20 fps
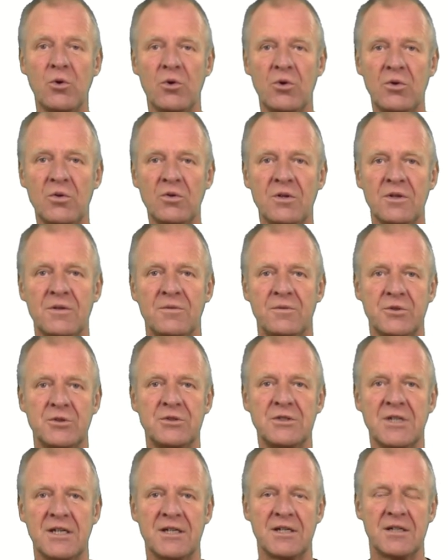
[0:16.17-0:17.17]
to be
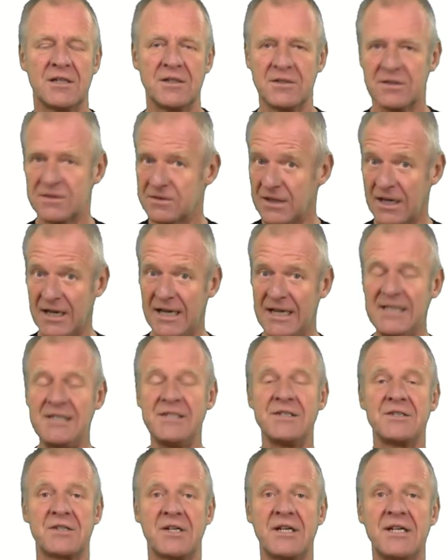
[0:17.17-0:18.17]
extremely tight
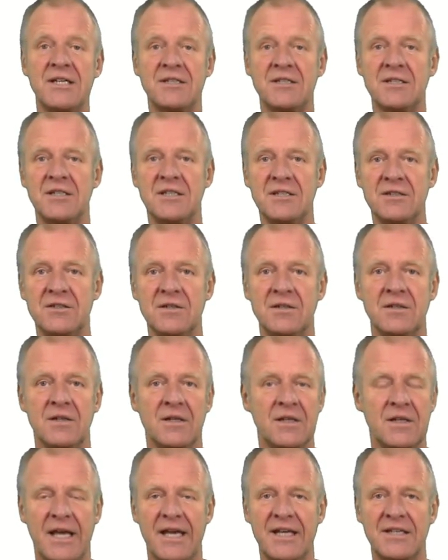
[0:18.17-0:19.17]
against the
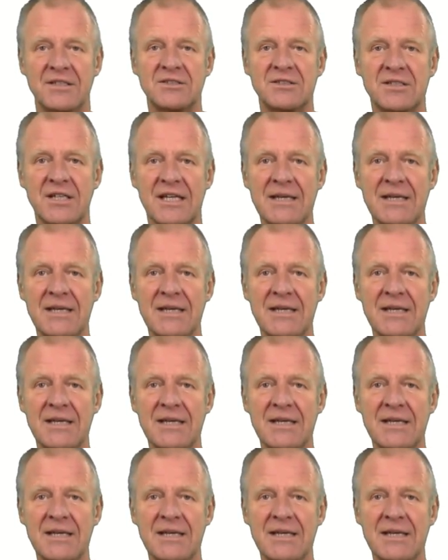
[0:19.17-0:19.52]
environment.